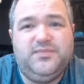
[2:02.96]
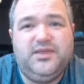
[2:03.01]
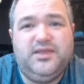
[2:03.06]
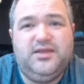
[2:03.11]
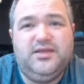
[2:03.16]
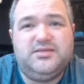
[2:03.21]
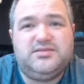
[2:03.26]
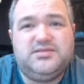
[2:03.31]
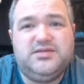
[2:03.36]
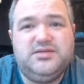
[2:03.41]

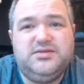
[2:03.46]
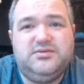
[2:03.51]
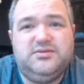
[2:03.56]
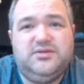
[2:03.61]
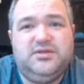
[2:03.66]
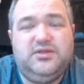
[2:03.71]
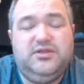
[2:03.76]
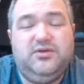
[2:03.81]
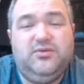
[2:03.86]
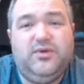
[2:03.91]
So do
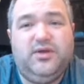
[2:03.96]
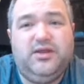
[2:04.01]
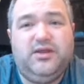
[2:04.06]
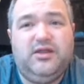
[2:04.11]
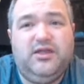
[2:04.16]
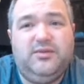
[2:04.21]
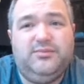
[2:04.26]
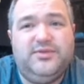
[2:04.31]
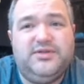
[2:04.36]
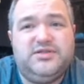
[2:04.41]
you want your
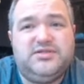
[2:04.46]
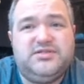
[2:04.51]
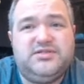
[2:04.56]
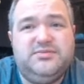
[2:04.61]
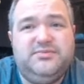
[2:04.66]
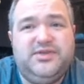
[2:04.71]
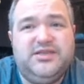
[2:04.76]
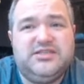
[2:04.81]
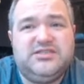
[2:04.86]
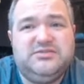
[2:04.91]
image to
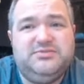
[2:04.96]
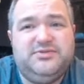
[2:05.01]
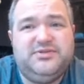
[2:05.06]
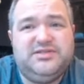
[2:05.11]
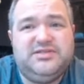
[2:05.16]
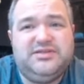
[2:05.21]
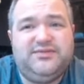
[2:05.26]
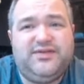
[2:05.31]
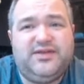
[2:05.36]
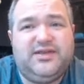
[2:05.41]
be a
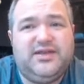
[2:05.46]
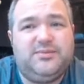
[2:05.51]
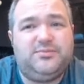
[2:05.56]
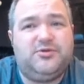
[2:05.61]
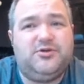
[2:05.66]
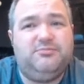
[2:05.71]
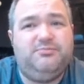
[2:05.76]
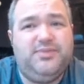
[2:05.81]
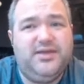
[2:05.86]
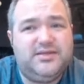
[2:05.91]
specific number
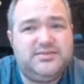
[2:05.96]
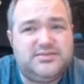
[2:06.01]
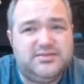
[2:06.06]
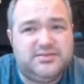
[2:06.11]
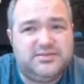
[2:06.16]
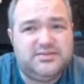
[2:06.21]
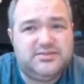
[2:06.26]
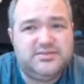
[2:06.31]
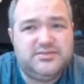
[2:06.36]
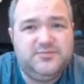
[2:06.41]
of
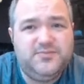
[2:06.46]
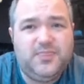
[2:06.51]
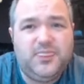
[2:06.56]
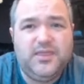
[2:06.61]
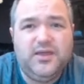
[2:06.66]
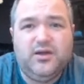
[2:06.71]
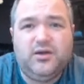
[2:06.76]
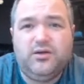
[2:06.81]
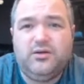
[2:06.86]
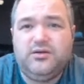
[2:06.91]
pixels,
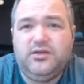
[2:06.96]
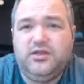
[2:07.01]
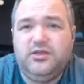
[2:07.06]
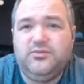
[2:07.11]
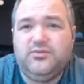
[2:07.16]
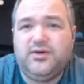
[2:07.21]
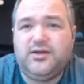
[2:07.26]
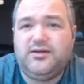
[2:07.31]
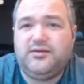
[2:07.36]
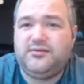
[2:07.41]
or do you
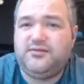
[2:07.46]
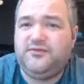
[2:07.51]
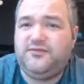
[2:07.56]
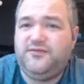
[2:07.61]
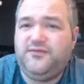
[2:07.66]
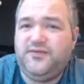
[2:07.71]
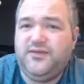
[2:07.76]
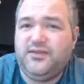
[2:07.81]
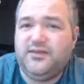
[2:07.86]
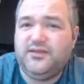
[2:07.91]
want it to
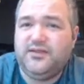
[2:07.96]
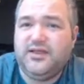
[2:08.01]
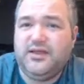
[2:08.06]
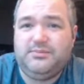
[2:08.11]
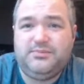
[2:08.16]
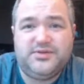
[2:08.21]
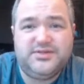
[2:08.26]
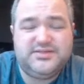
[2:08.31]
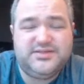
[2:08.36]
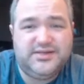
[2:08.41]
fill a
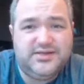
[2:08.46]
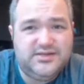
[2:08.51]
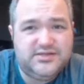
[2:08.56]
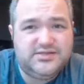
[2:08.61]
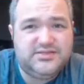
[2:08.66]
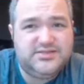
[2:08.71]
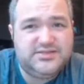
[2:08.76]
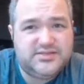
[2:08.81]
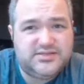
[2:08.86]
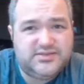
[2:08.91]
percentage
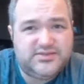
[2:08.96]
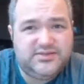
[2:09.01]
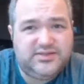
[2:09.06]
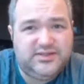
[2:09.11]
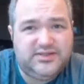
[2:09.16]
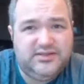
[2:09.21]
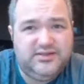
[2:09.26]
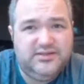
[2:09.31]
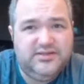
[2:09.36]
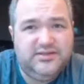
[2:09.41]
of the
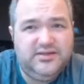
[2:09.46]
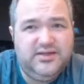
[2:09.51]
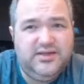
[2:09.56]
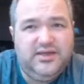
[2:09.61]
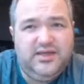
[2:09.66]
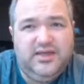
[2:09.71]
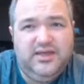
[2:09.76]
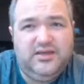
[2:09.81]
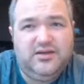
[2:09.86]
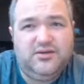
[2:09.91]
screen?
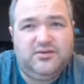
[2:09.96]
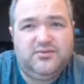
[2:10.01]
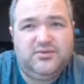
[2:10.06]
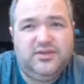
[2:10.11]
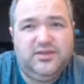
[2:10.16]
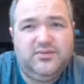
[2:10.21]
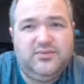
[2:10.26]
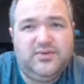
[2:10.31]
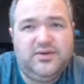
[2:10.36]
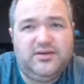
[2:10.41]
You don't
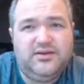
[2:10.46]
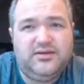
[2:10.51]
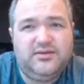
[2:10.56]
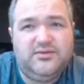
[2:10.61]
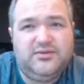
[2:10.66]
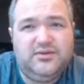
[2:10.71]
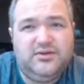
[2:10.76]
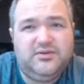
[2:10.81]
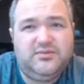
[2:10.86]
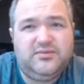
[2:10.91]

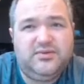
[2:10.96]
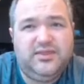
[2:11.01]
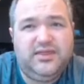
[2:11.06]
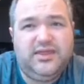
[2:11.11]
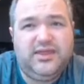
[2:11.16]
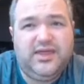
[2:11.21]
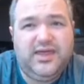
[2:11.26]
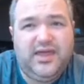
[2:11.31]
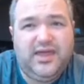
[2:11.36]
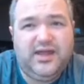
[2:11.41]
really
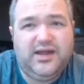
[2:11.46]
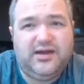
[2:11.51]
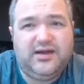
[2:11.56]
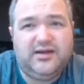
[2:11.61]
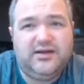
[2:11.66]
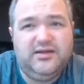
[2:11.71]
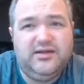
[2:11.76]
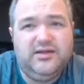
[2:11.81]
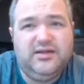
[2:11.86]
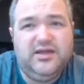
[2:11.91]

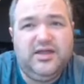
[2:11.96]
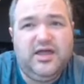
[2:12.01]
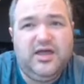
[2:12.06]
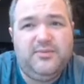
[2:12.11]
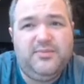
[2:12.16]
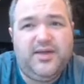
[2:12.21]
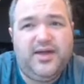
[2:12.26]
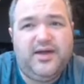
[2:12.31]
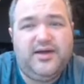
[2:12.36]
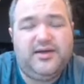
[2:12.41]
care
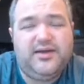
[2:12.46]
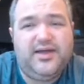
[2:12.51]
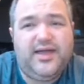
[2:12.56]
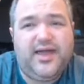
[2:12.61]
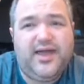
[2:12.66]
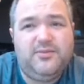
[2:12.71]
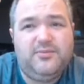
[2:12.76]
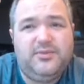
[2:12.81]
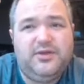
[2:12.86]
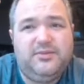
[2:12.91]
about
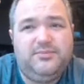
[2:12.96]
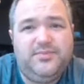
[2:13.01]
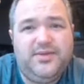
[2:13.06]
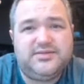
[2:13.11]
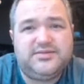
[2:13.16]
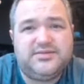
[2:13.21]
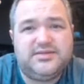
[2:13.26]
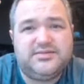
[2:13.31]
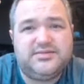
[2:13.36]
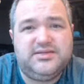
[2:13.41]
how many
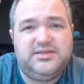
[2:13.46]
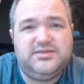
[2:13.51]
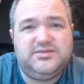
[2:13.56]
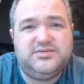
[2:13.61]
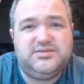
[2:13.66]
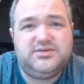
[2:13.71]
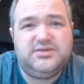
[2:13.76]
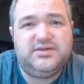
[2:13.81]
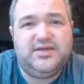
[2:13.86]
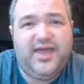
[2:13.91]
pixels a
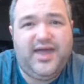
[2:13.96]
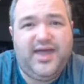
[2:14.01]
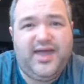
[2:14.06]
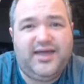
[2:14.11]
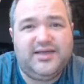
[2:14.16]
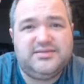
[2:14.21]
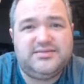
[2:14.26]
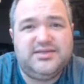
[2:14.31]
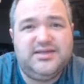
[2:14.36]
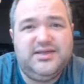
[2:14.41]
user
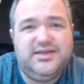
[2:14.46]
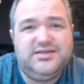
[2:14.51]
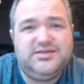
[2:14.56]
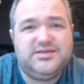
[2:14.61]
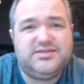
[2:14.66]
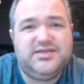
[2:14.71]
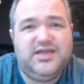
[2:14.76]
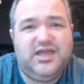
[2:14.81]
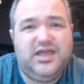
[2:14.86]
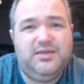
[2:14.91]
has.
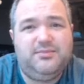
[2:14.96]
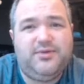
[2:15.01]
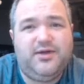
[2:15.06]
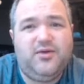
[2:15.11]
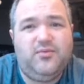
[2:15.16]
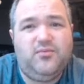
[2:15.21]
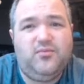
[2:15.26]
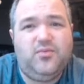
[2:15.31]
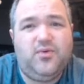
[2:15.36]
Just think about